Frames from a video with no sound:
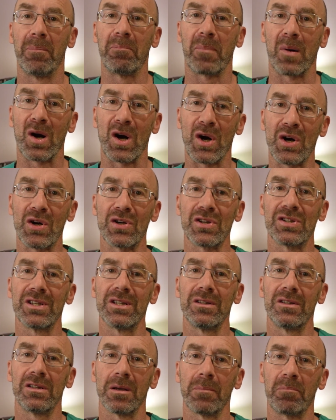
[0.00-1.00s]

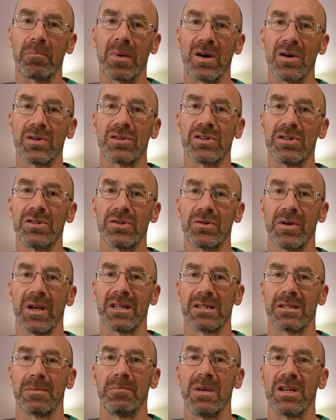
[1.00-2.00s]
person-to-person
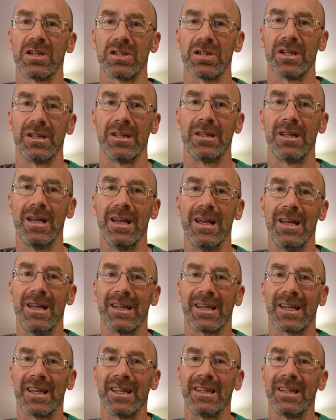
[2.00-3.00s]
transmission
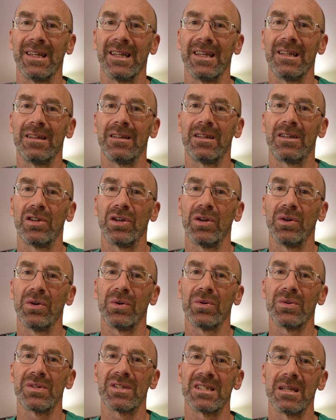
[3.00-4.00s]
can lead
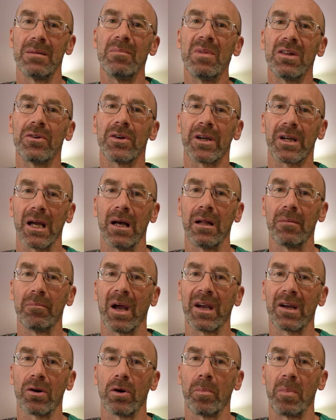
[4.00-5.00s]
to similar gut
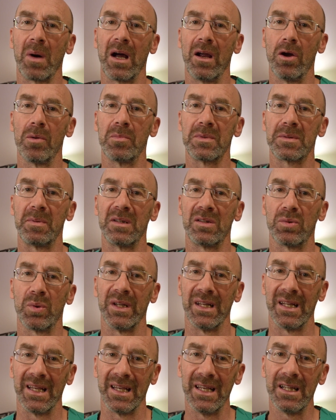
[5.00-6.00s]
microbiomes
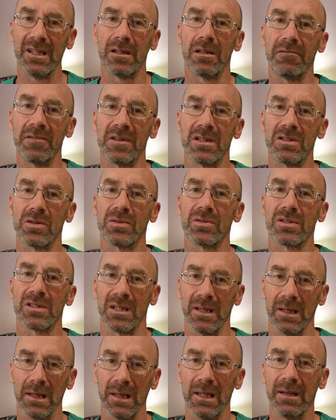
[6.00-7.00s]
between individuals
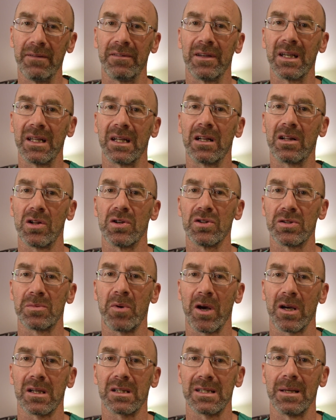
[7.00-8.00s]
living in close
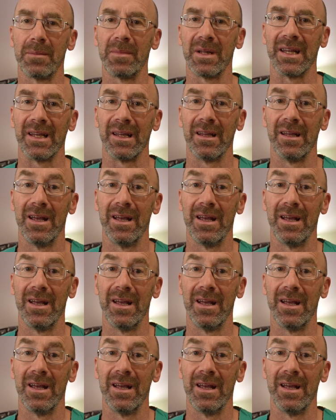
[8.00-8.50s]
proximity.